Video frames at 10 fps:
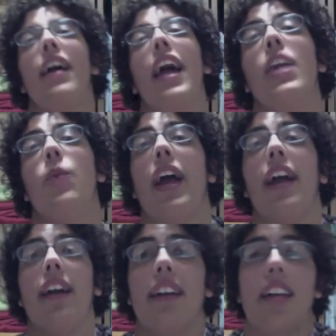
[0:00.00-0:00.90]

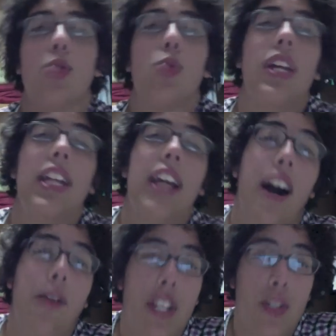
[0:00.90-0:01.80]
Anyway, it's really
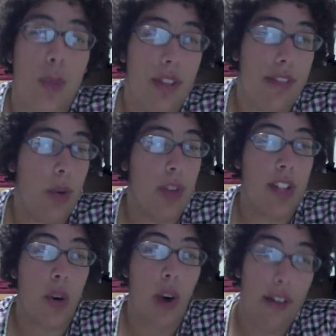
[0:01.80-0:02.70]
obvious when the phones
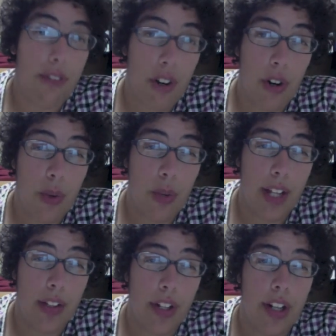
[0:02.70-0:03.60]
go off for an
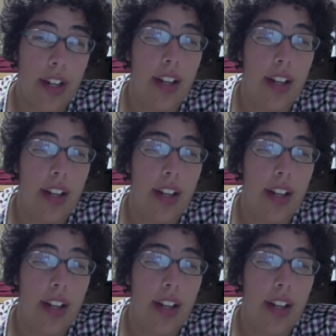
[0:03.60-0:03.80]
earthquake alert.